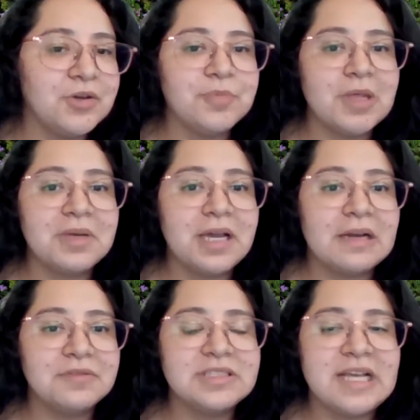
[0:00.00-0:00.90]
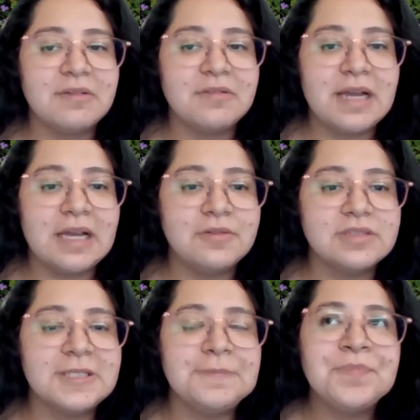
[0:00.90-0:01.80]
group that we had for staff and
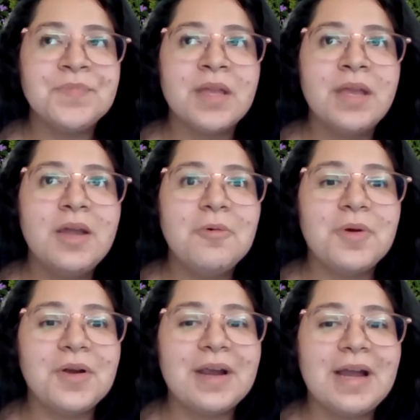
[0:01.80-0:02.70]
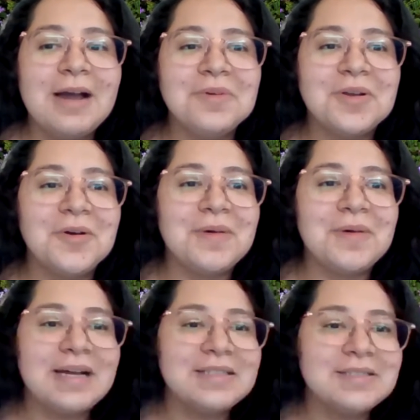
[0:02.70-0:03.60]
faculty, where I would go
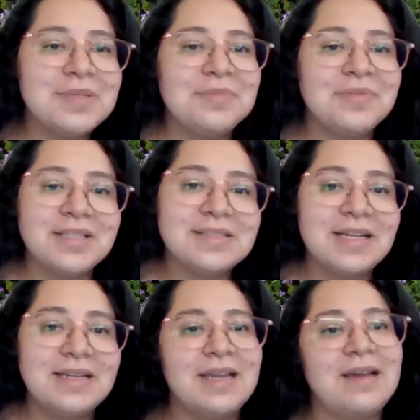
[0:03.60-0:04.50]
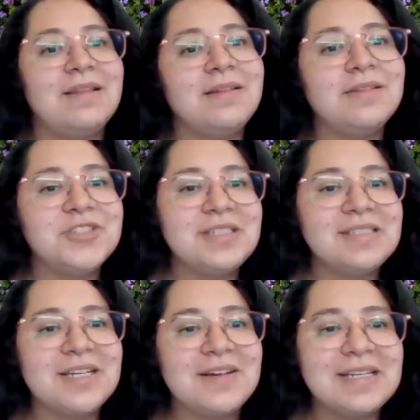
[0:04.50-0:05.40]
ask people like Jasenia and like Latrice,
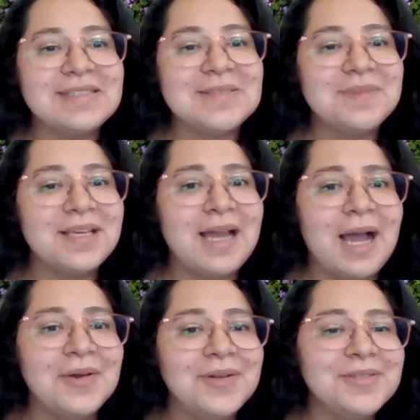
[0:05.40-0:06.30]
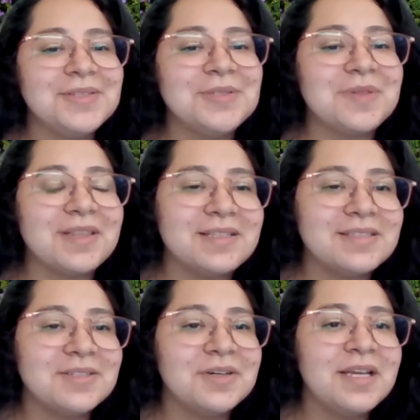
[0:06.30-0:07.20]
and I'll ask them like, how do you deal with this?
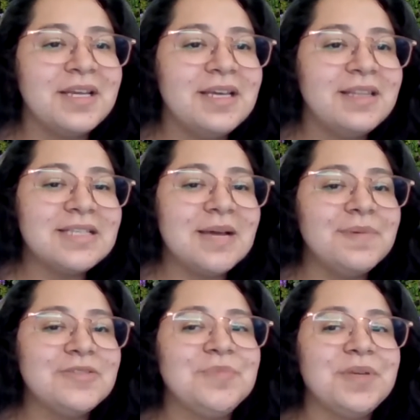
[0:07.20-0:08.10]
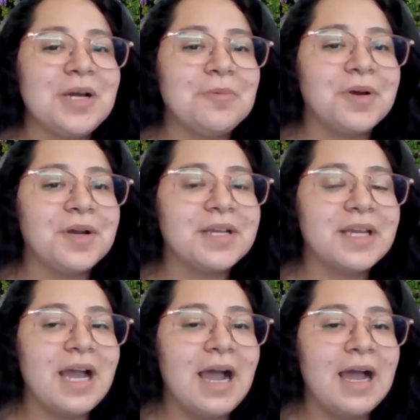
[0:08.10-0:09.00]
Or this happened to me at work.
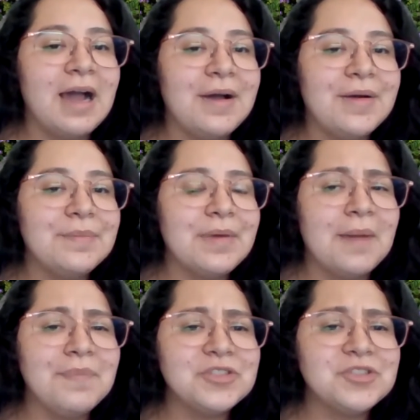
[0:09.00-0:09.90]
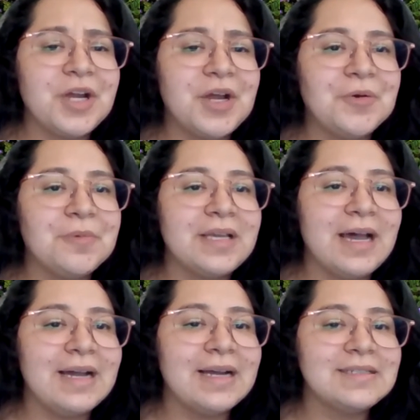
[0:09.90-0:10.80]
I'm not sure how to
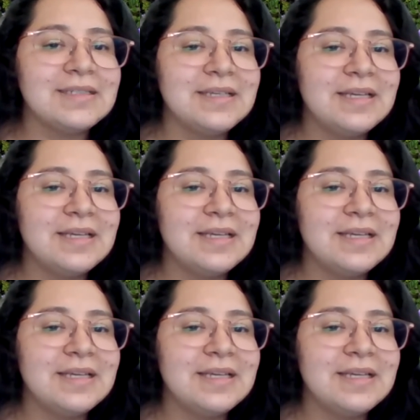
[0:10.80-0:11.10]
react.